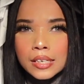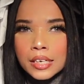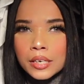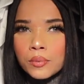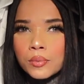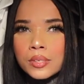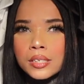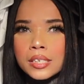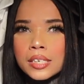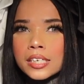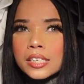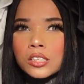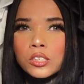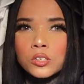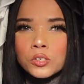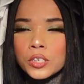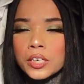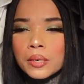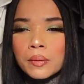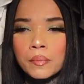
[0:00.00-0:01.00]
Like, it was an
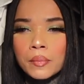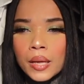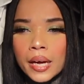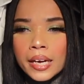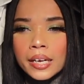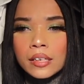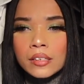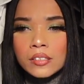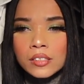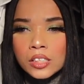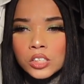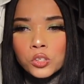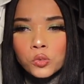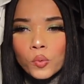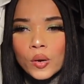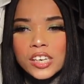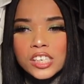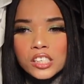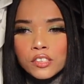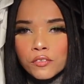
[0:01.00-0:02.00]
extreme
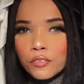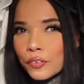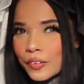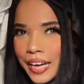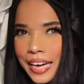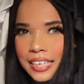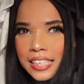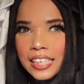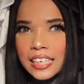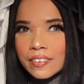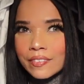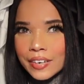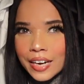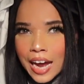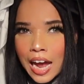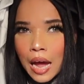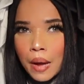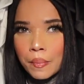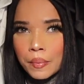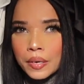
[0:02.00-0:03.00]
situation for that to even
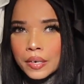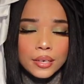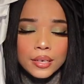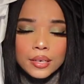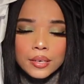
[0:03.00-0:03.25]
happen.